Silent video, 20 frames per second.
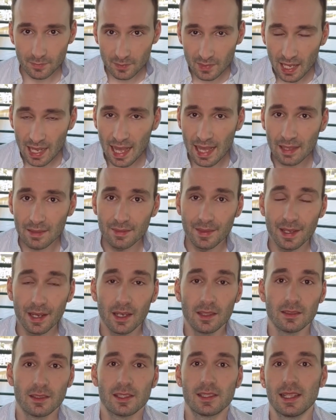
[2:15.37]
and they
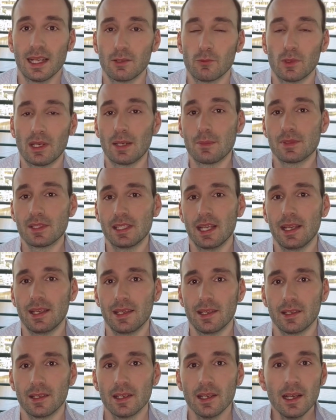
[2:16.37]
understand what I'm
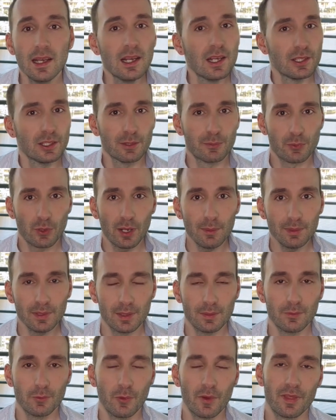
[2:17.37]
saying. The
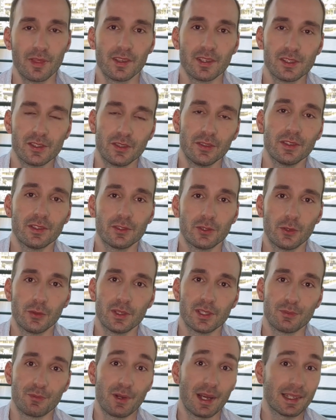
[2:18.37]
problem with the student who
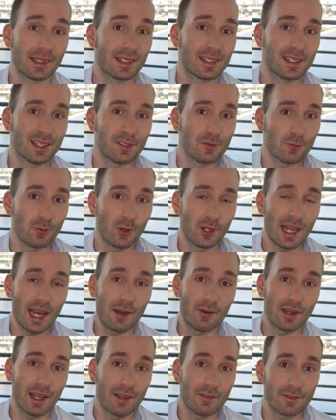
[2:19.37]
is practicing 1
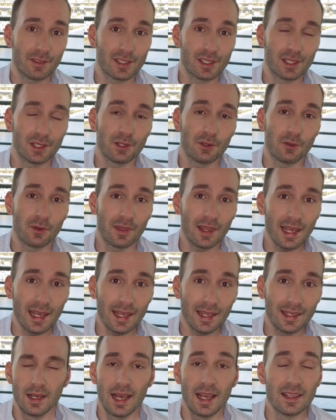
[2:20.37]
hour every single day